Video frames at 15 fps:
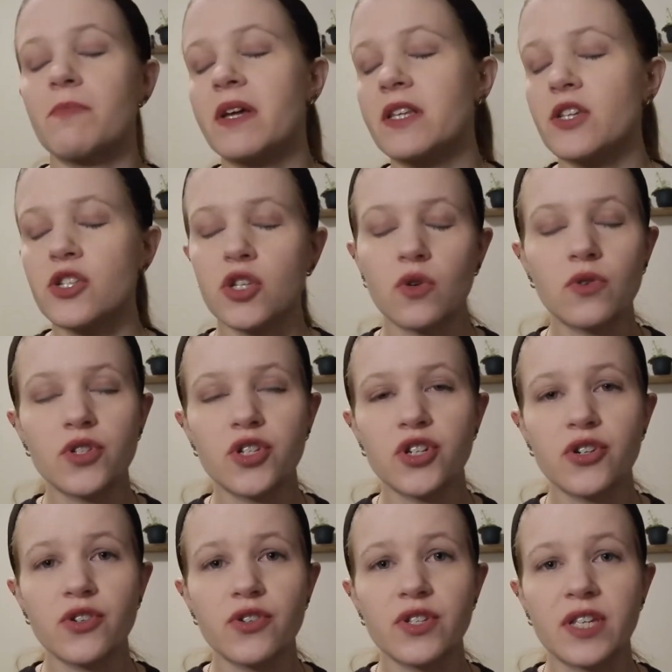many
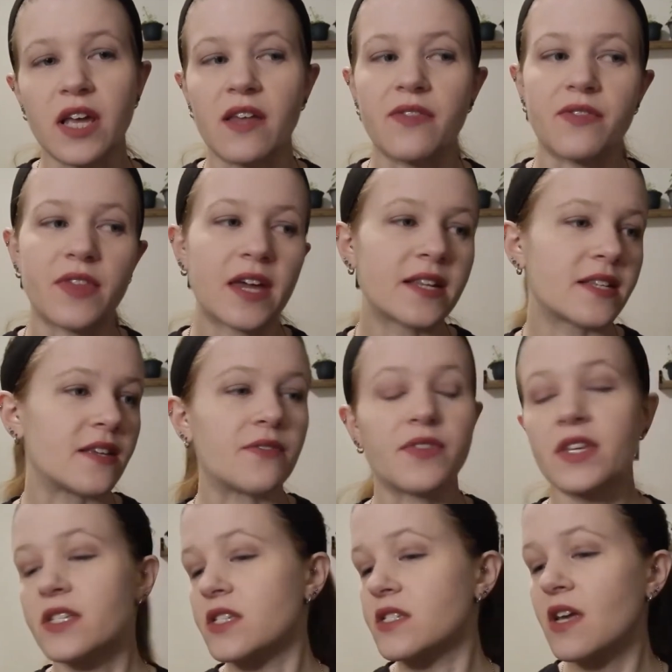soldiers and they did
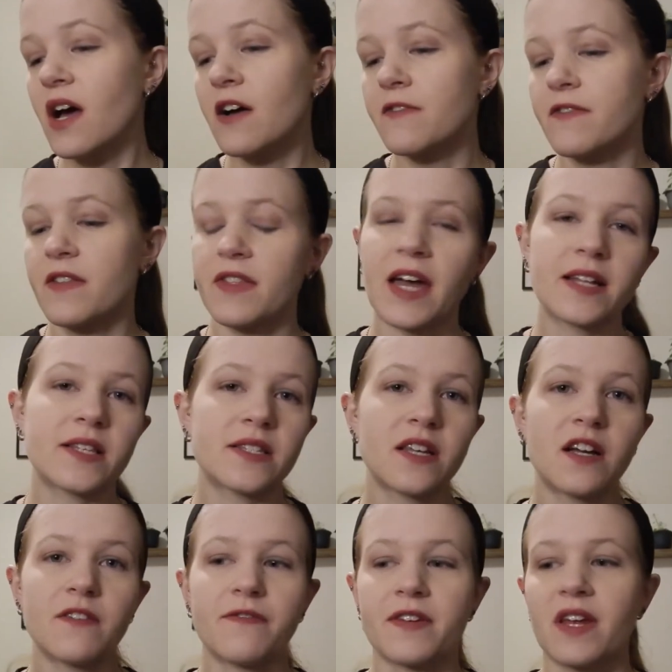this stuff and that
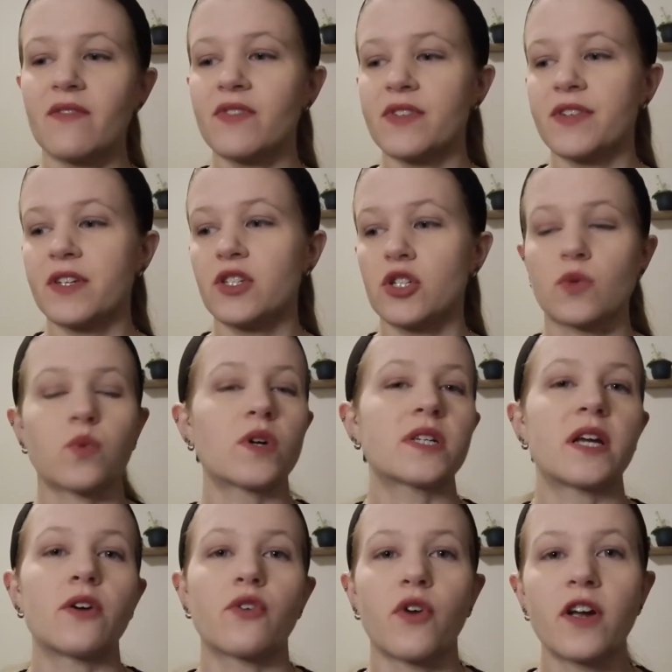stuff and everything just worked
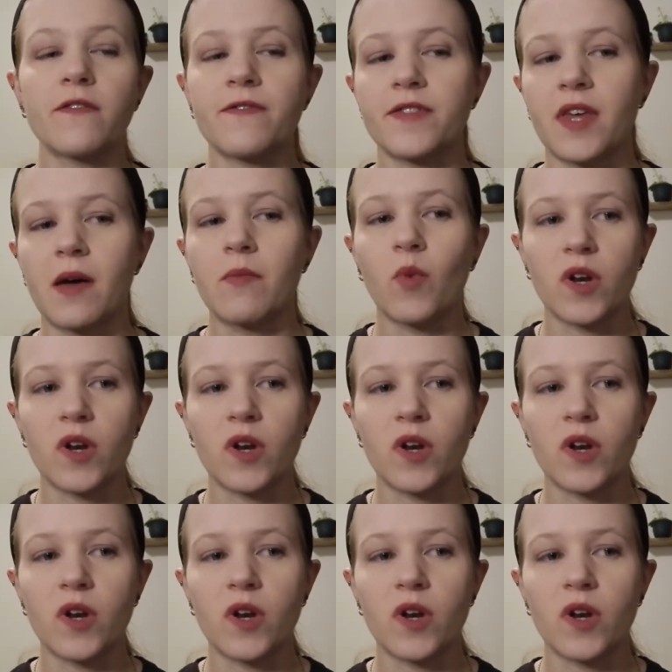out great for them,